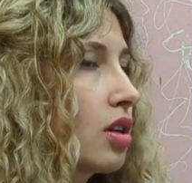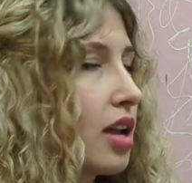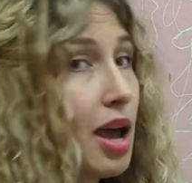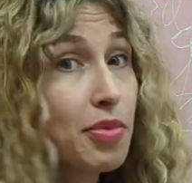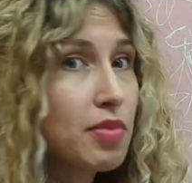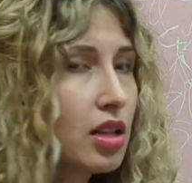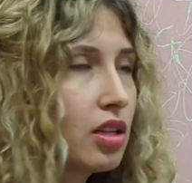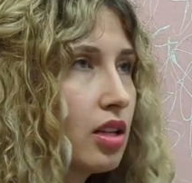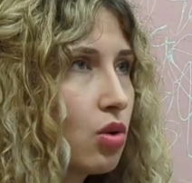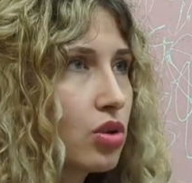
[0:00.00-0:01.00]
kind of happy
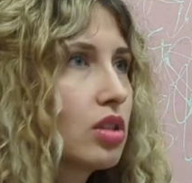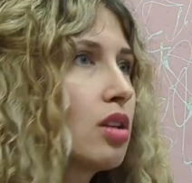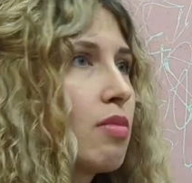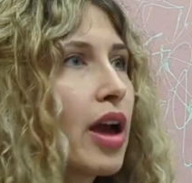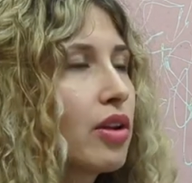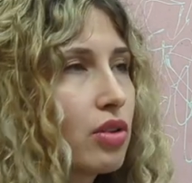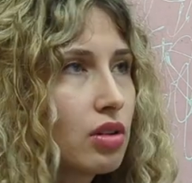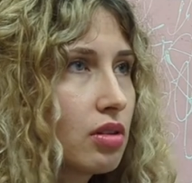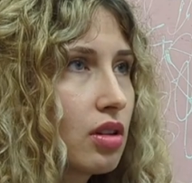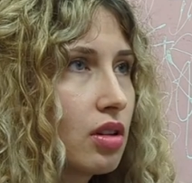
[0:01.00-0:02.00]
melody, or is it in
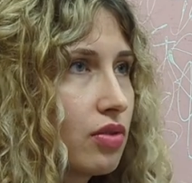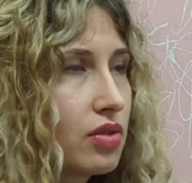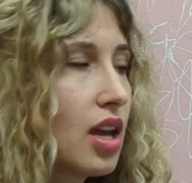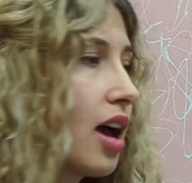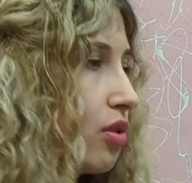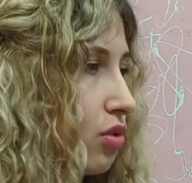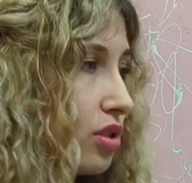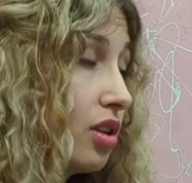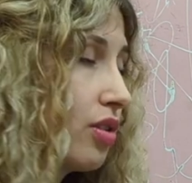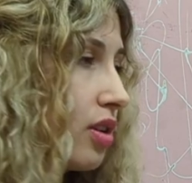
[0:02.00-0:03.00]
minor, kind of sad or
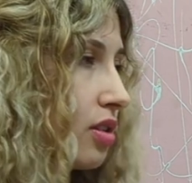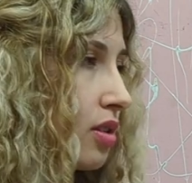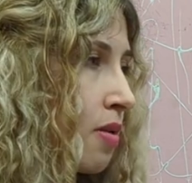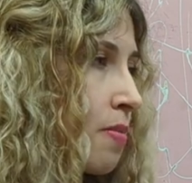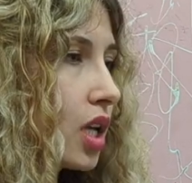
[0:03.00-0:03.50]
serious?